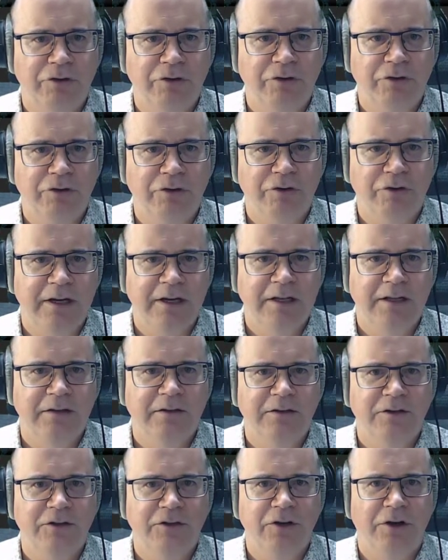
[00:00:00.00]
You can see the little
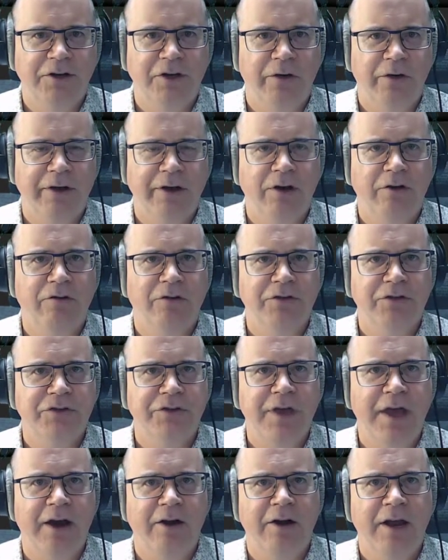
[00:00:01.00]
dot going across
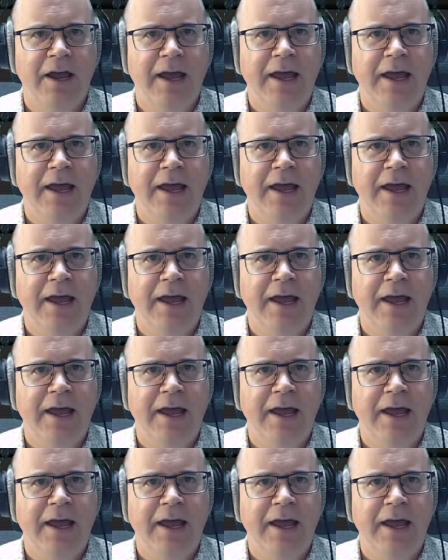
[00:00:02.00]
there.